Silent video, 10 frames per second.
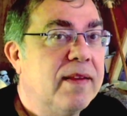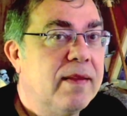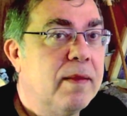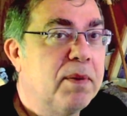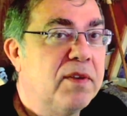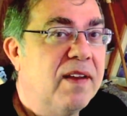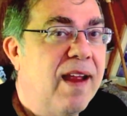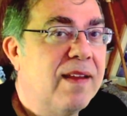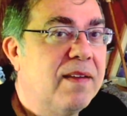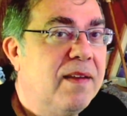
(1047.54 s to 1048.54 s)
But the
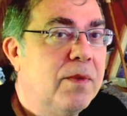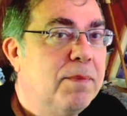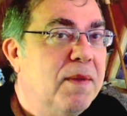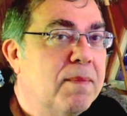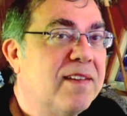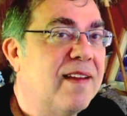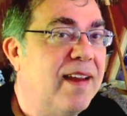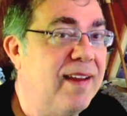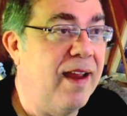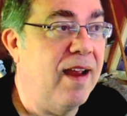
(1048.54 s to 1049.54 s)
personality would be
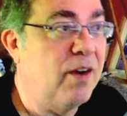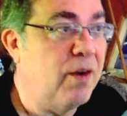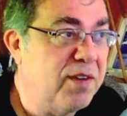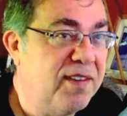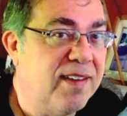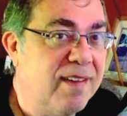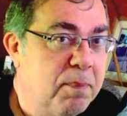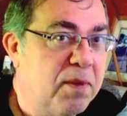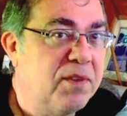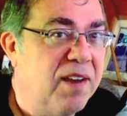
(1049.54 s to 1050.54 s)
much like a
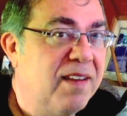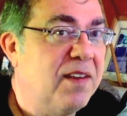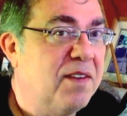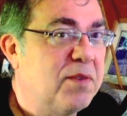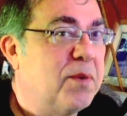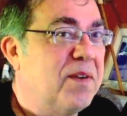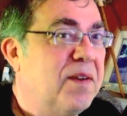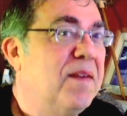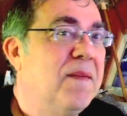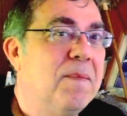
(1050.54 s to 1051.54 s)
narcissistic personality
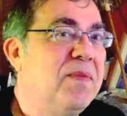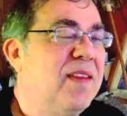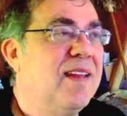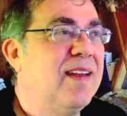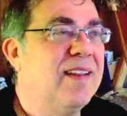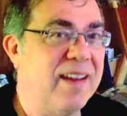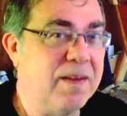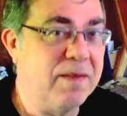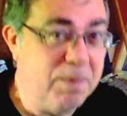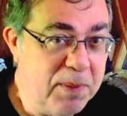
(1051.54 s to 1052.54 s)
disorder.
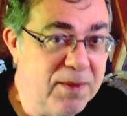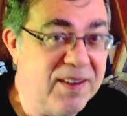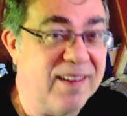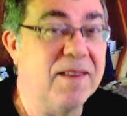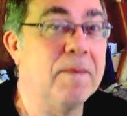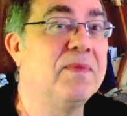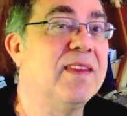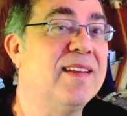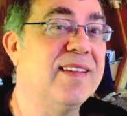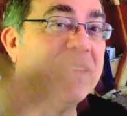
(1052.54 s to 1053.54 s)
Like Putin,
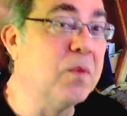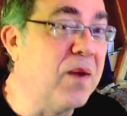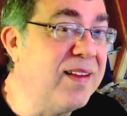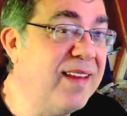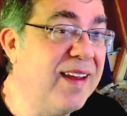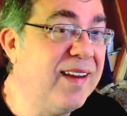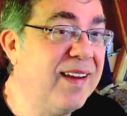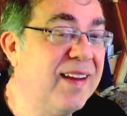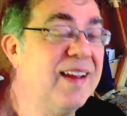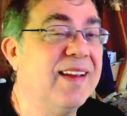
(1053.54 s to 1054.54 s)
he says one
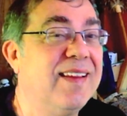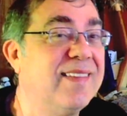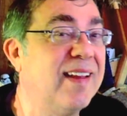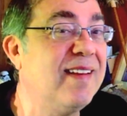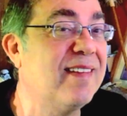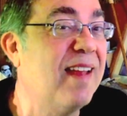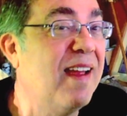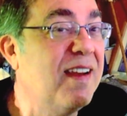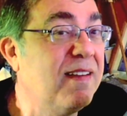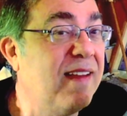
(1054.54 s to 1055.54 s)
thing, he said he's
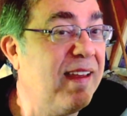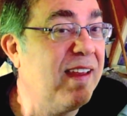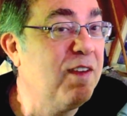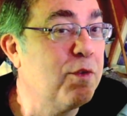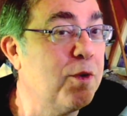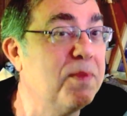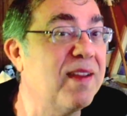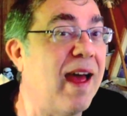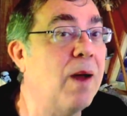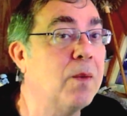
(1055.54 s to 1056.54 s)
taking
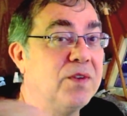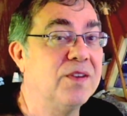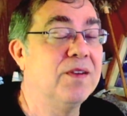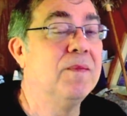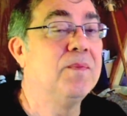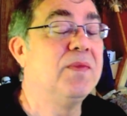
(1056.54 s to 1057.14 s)
troops out